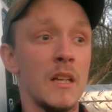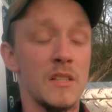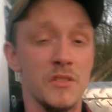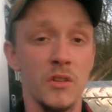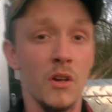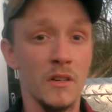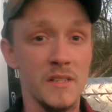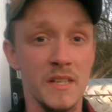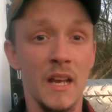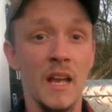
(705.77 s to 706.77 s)
as long
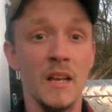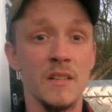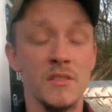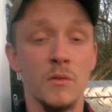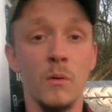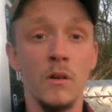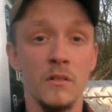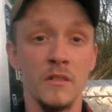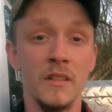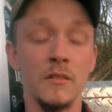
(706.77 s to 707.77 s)
as it has
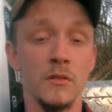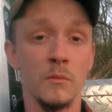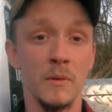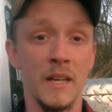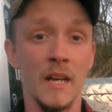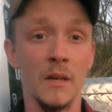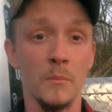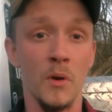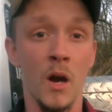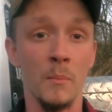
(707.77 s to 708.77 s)
quality lubricating
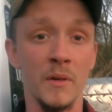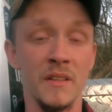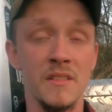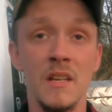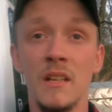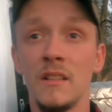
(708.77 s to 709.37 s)
properties.